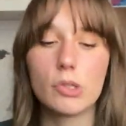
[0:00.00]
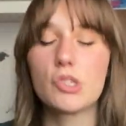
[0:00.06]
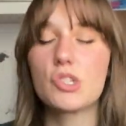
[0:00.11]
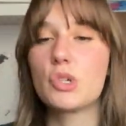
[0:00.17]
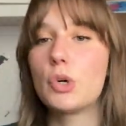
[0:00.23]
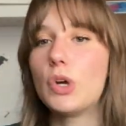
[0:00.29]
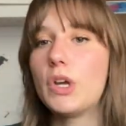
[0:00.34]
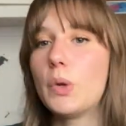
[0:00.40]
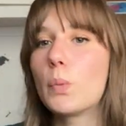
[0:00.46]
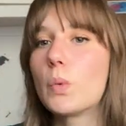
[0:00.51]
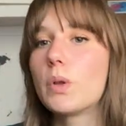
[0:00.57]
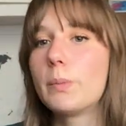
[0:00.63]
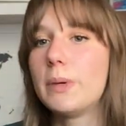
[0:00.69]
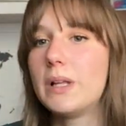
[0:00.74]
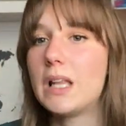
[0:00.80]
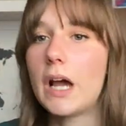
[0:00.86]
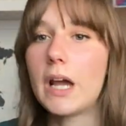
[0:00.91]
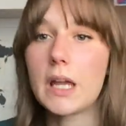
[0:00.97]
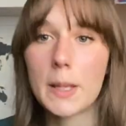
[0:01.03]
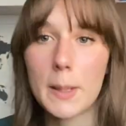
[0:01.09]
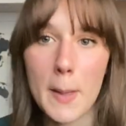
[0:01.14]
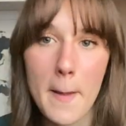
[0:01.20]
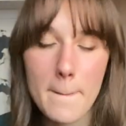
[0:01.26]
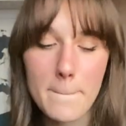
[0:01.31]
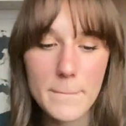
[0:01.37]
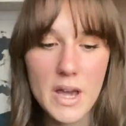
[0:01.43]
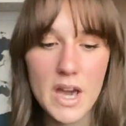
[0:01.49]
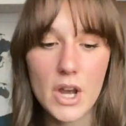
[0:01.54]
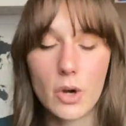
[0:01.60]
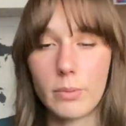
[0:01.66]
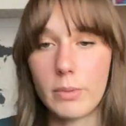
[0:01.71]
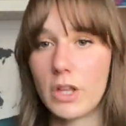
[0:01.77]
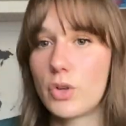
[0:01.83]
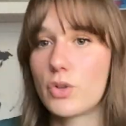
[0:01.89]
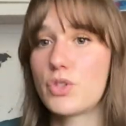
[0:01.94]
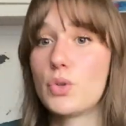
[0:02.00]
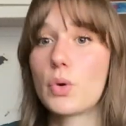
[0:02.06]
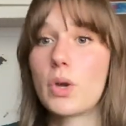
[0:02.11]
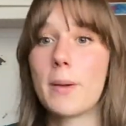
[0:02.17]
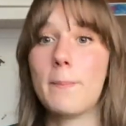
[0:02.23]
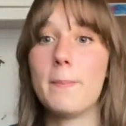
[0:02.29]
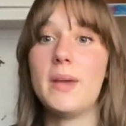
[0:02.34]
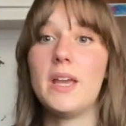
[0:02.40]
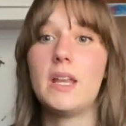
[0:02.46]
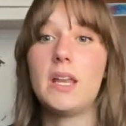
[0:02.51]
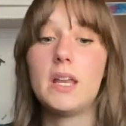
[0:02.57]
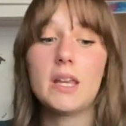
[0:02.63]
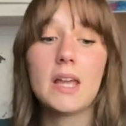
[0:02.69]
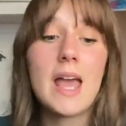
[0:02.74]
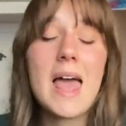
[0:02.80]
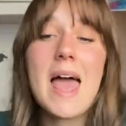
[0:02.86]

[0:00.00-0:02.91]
so it will be like better because you can make it